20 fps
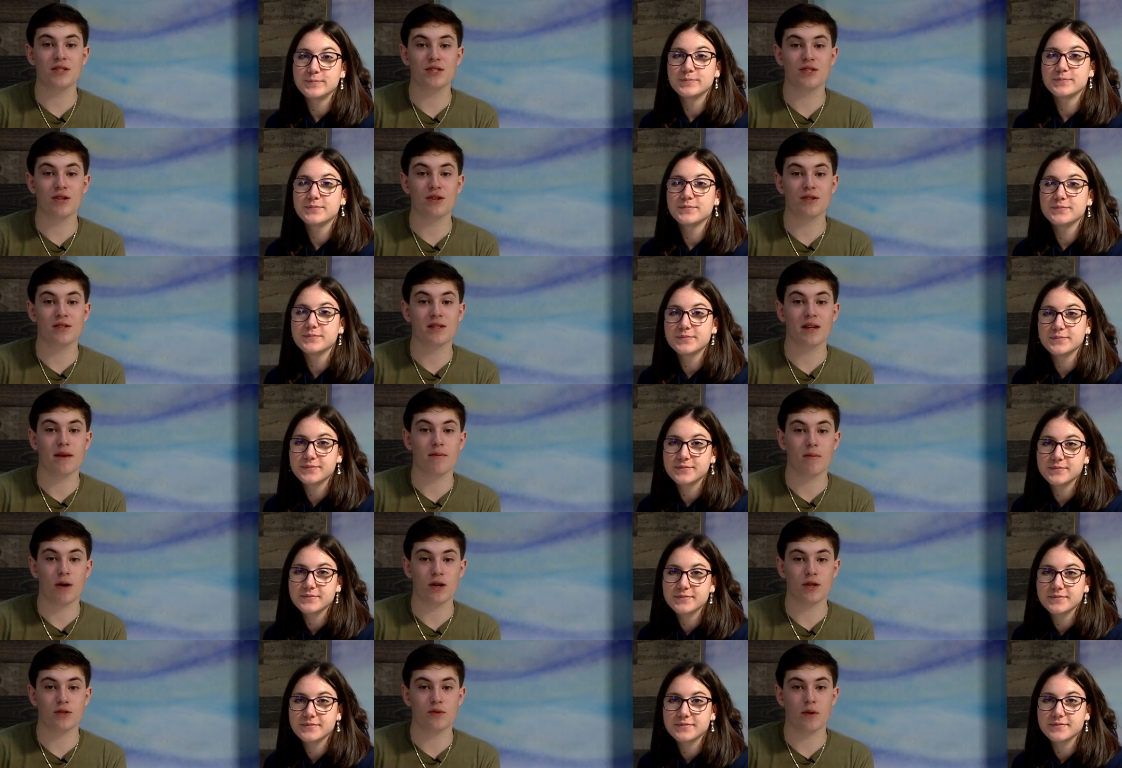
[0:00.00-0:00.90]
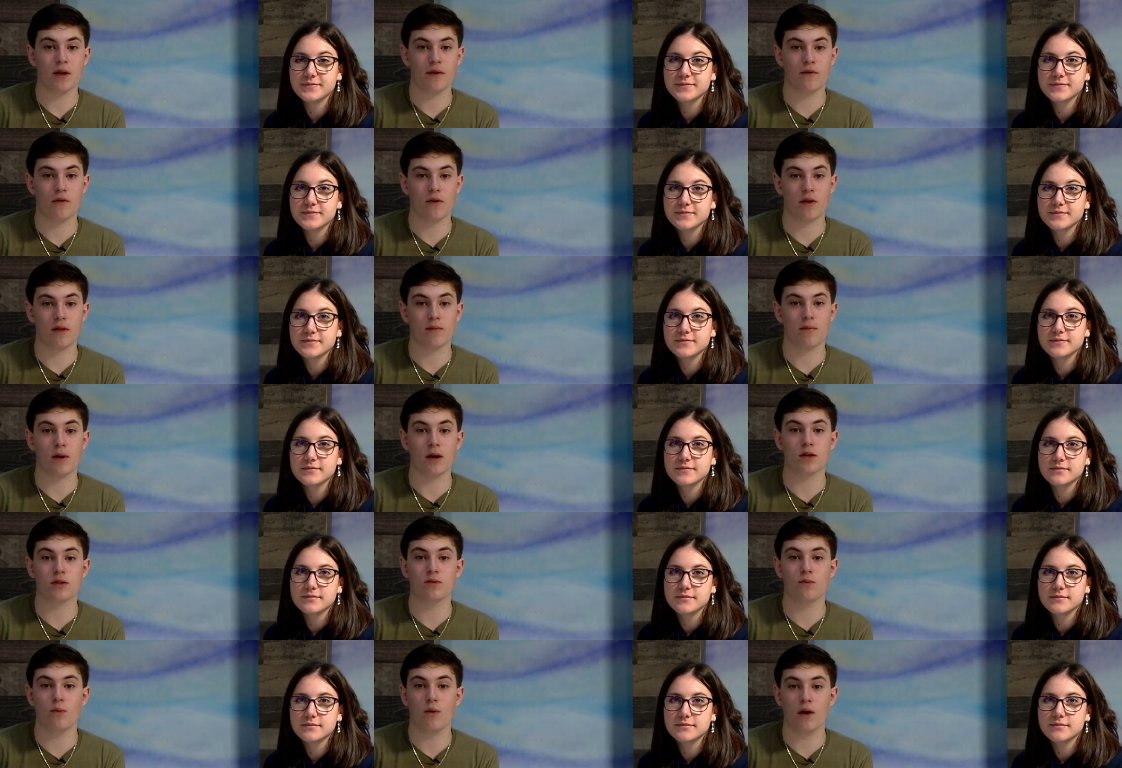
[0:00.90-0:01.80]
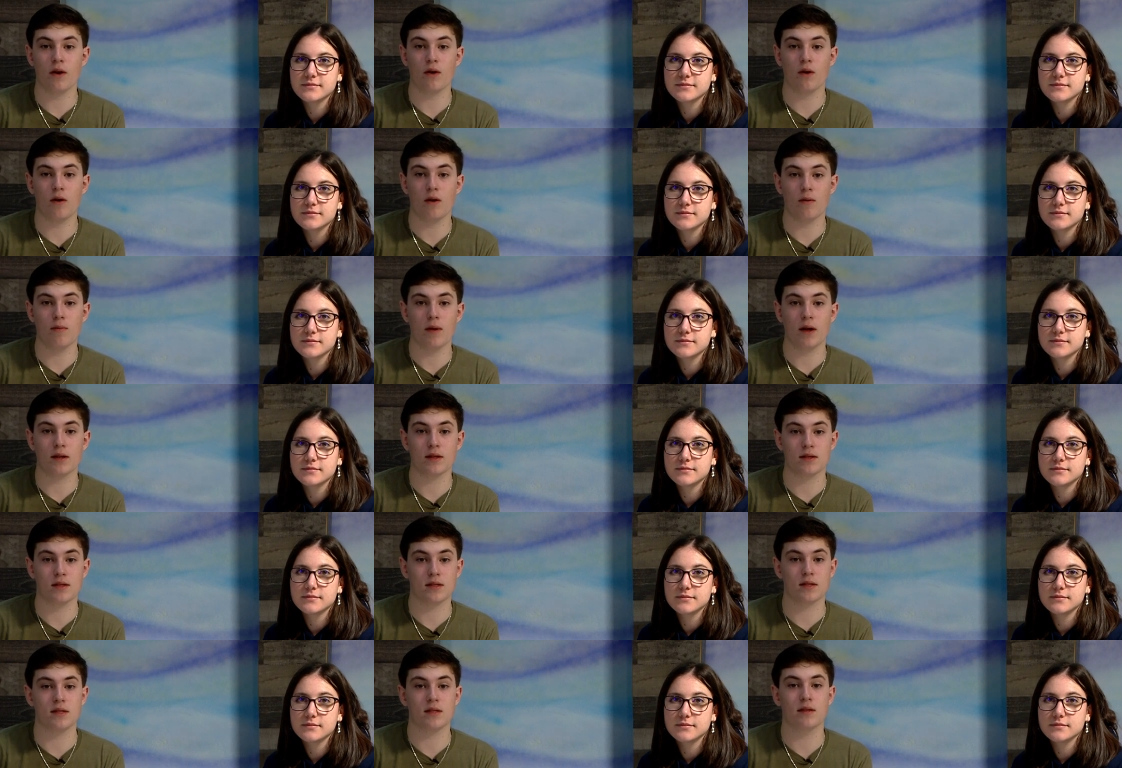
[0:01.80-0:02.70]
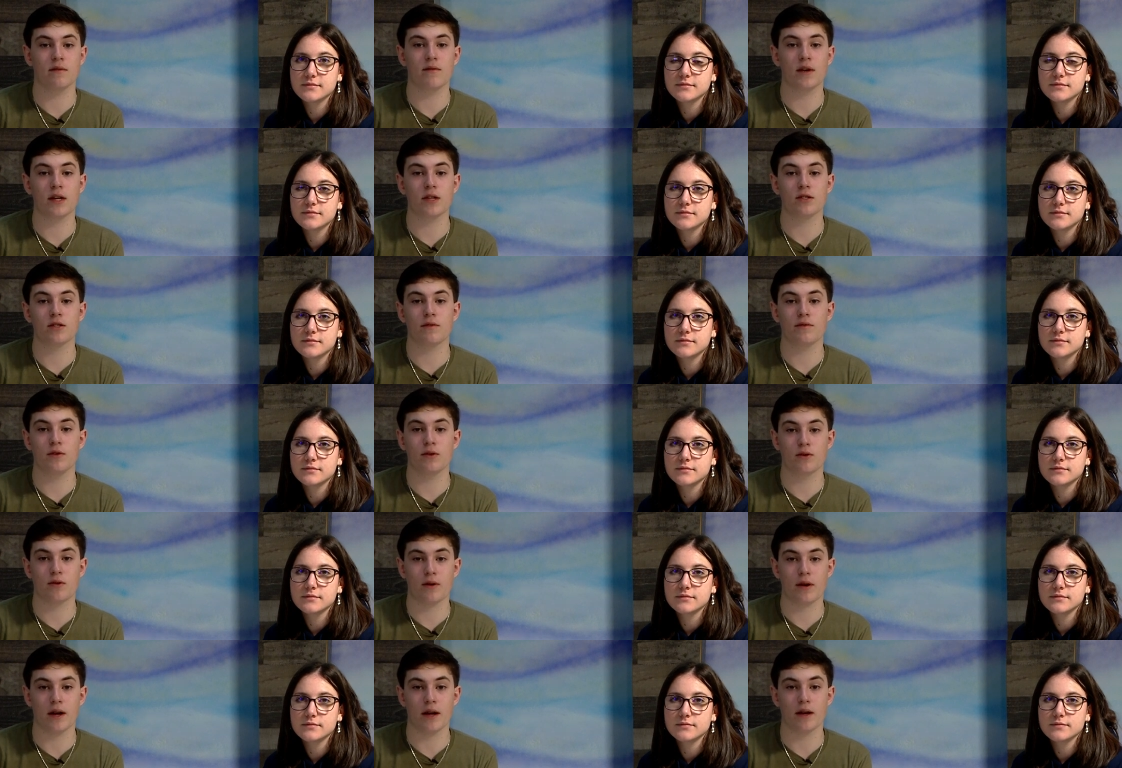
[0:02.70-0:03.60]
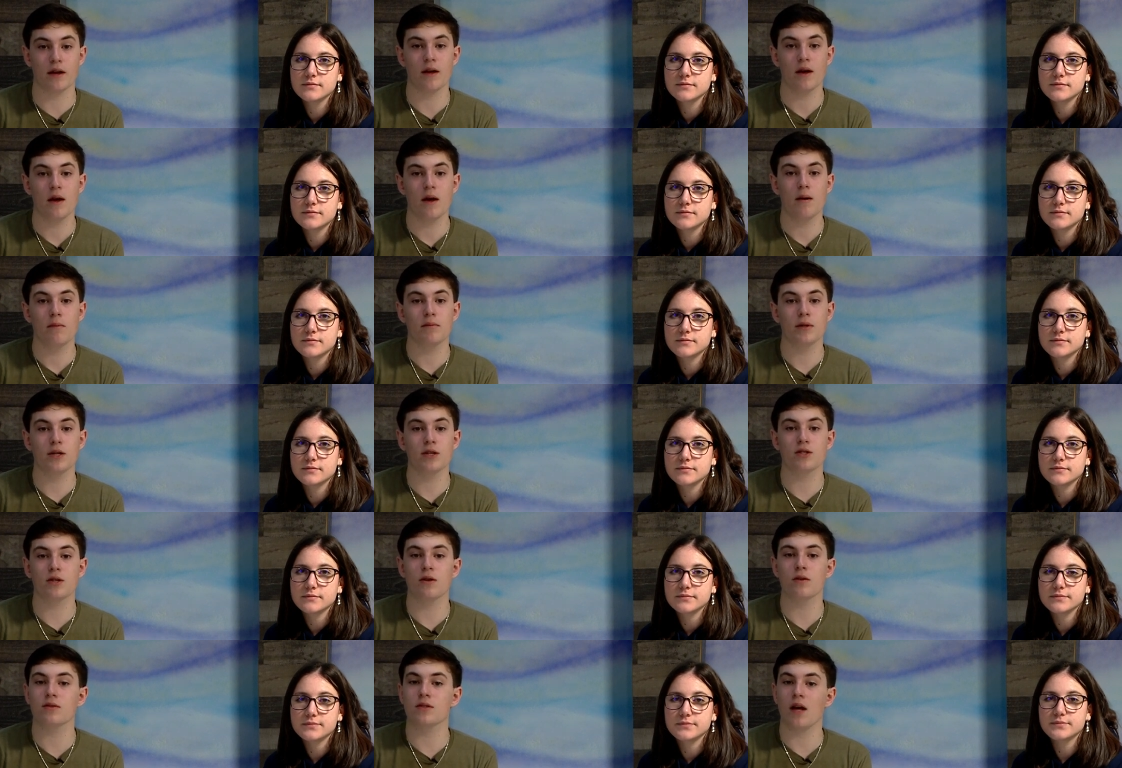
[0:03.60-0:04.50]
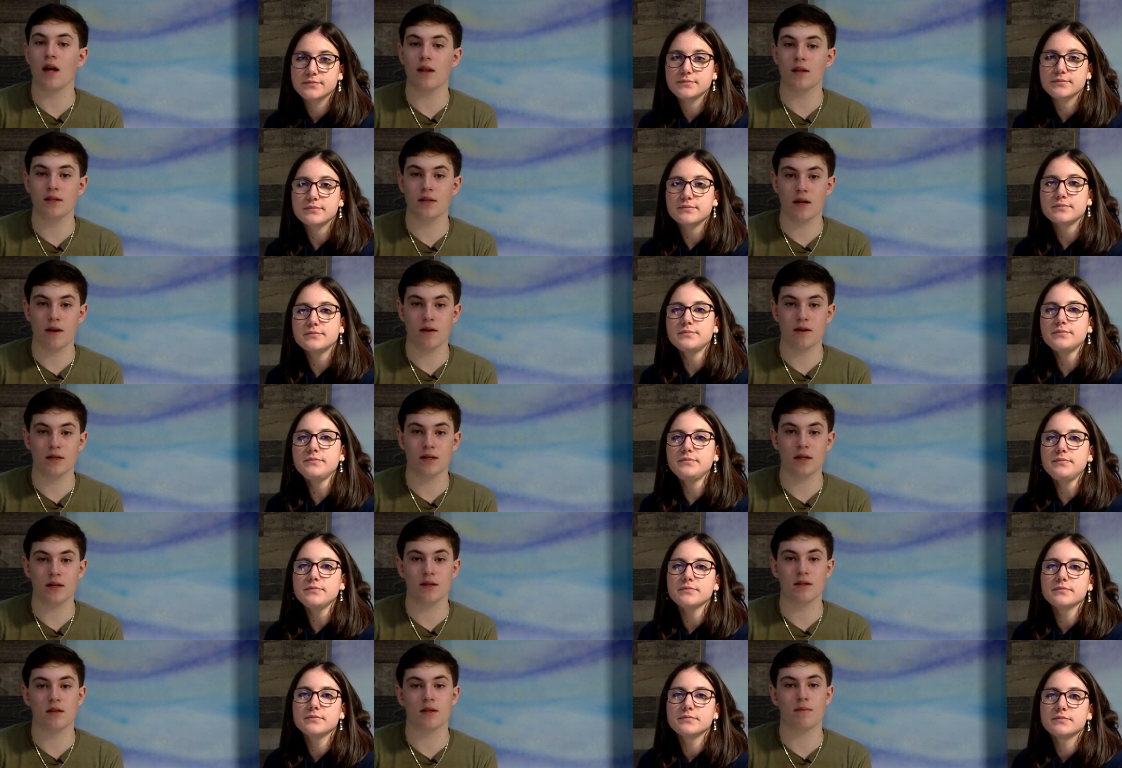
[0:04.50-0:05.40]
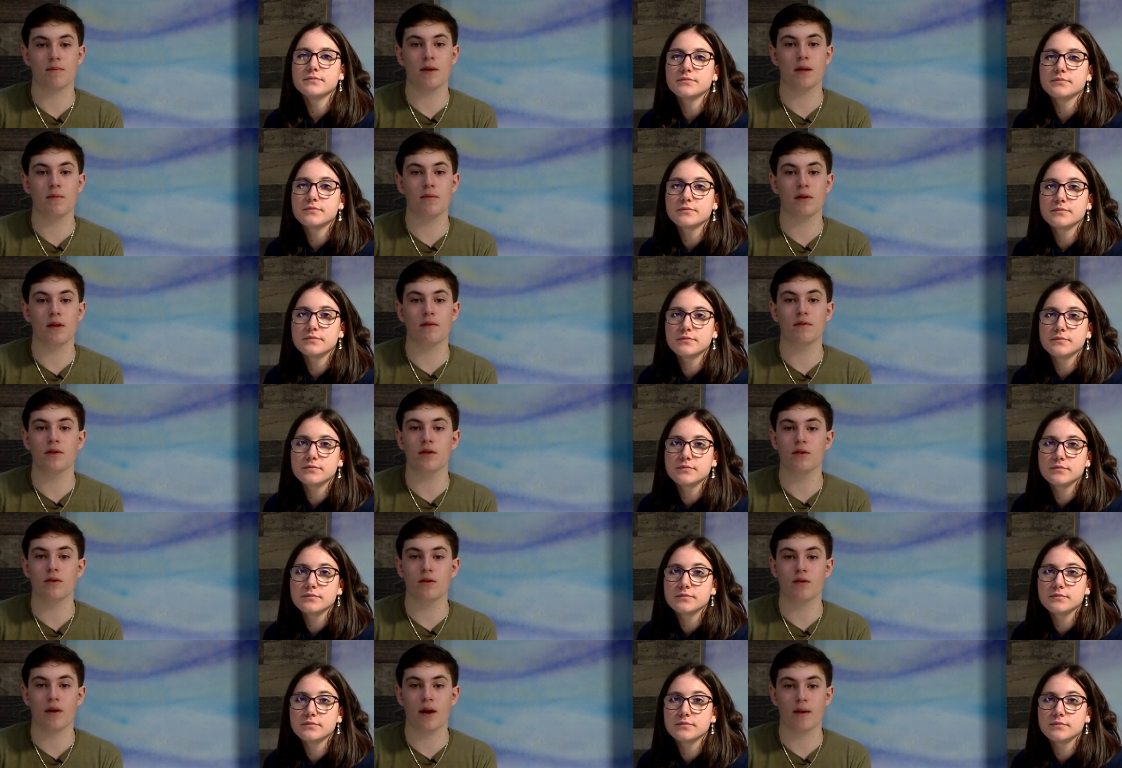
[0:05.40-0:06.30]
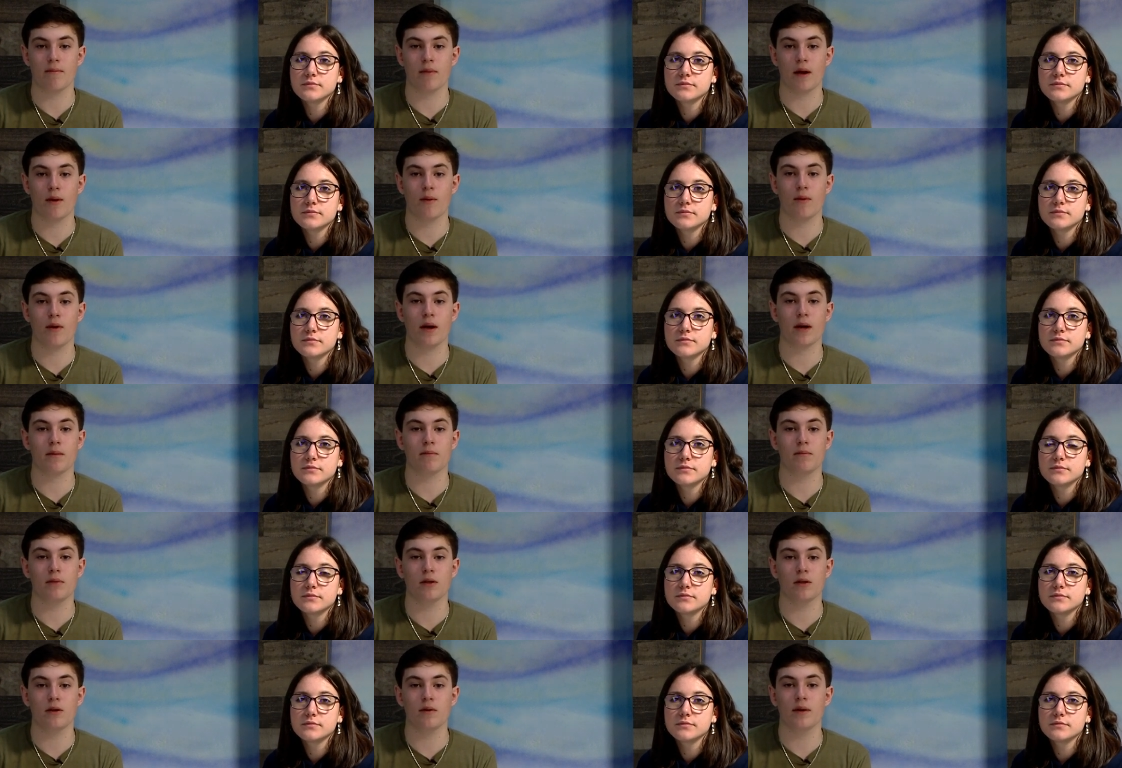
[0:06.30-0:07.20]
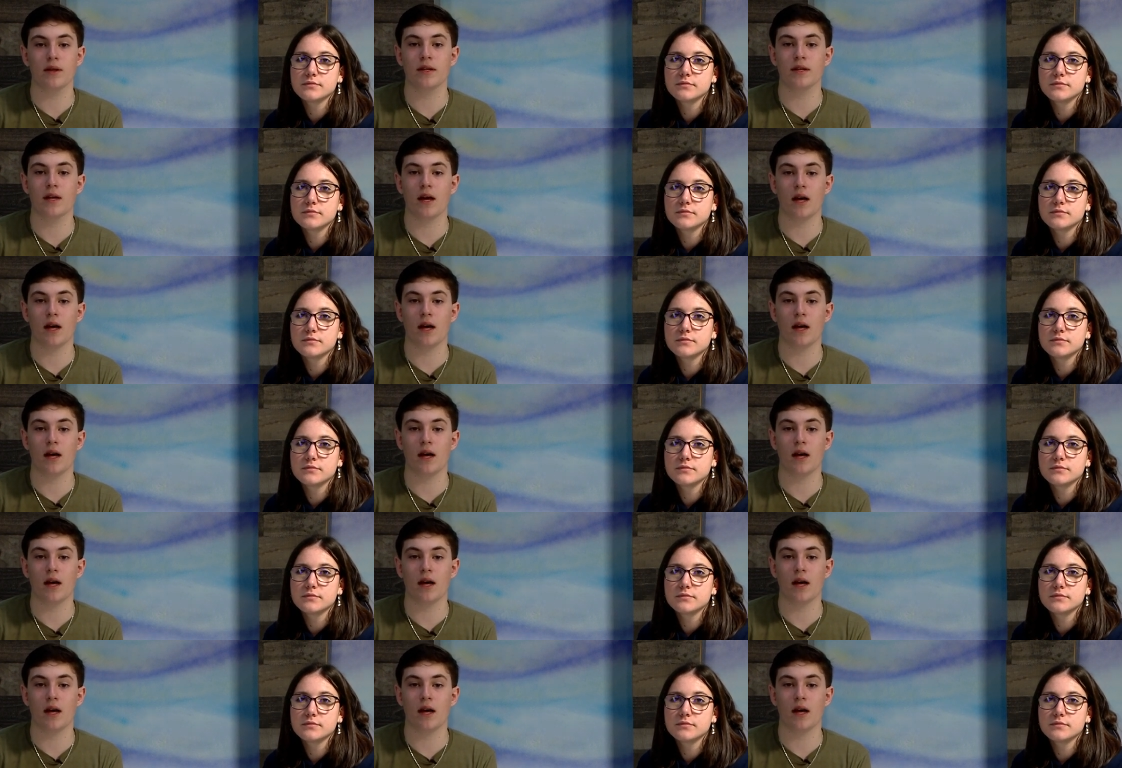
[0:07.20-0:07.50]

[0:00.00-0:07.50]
Speaker 1: This Thursday, March 24th, marks one whole month since the invasion of Ukraine. Please show solidarity to the people of the Ukraine by wearing blue